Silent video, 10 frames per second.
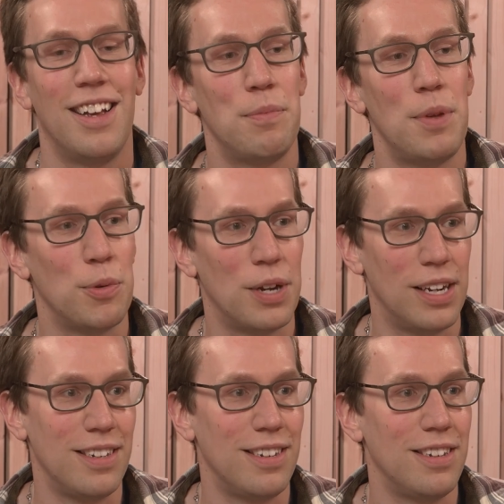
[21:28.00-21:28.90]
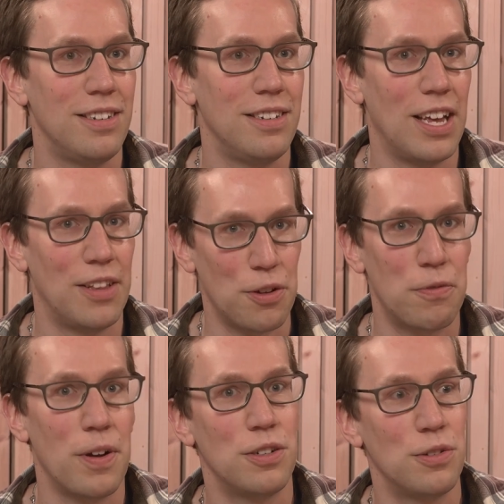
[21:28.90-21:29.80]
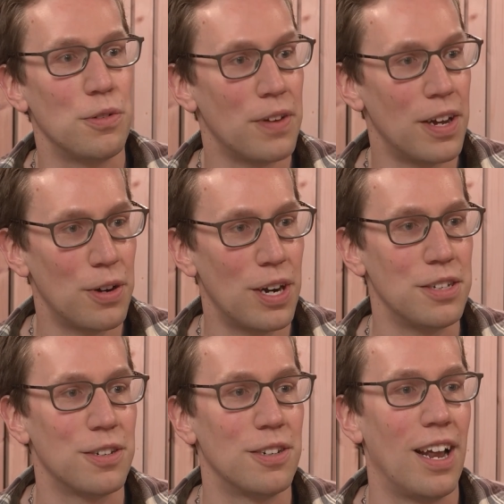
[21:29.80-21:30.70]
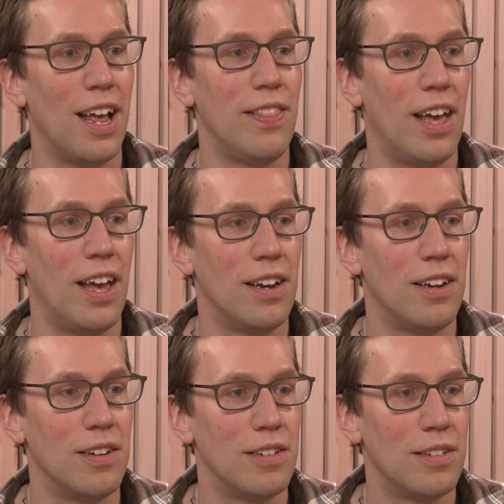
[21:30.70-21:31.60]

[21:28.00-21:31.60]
People would get their fudge through the fundraiser and then